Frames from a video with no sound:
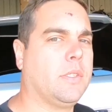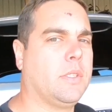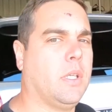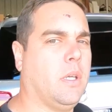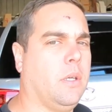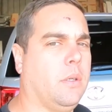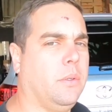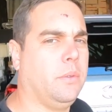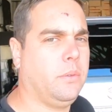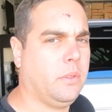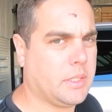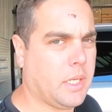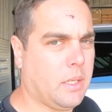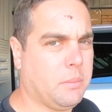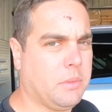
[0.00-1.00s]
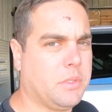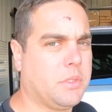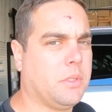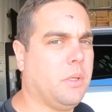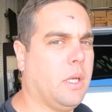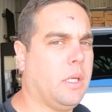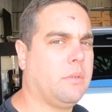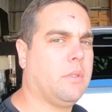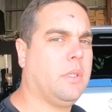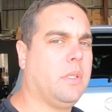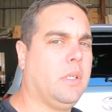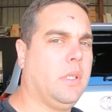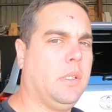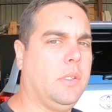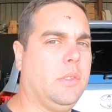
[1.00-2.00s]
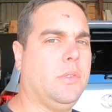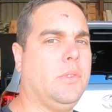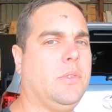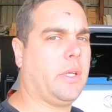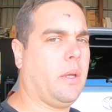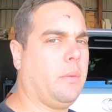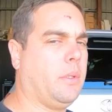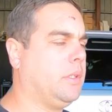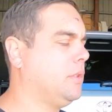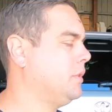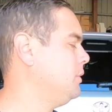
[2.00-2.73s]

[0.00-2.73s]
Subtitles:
So Jamie's 200 is going